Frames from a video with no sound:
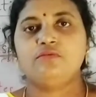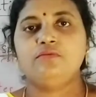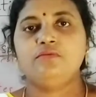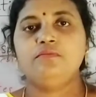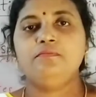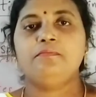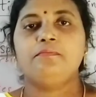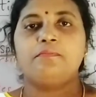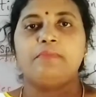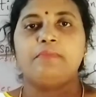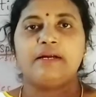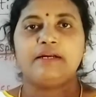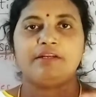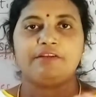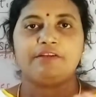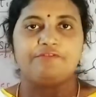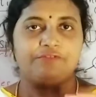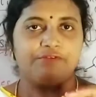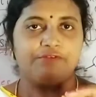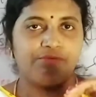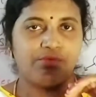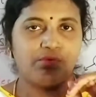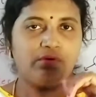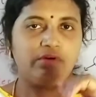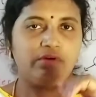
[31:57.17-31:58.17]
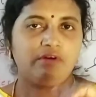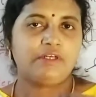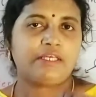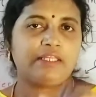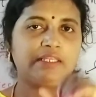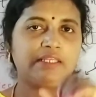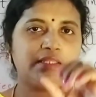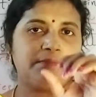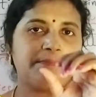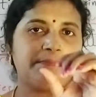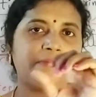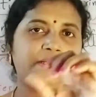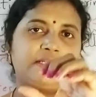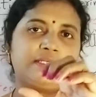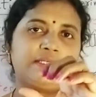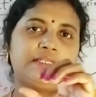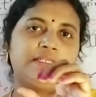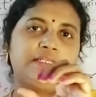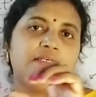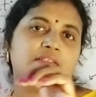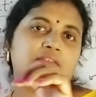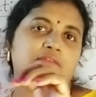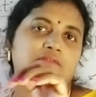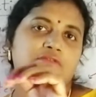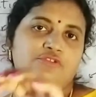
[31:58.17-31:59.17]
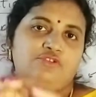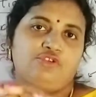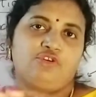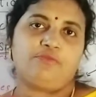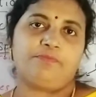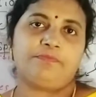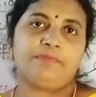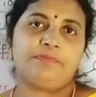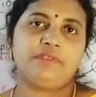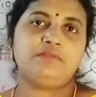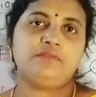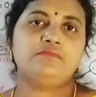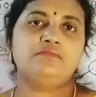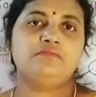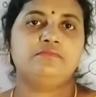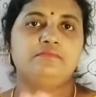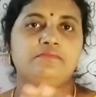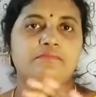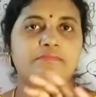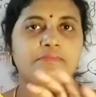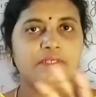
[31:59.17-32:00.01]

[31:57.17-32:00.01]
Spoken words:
So but if you want any particular topic,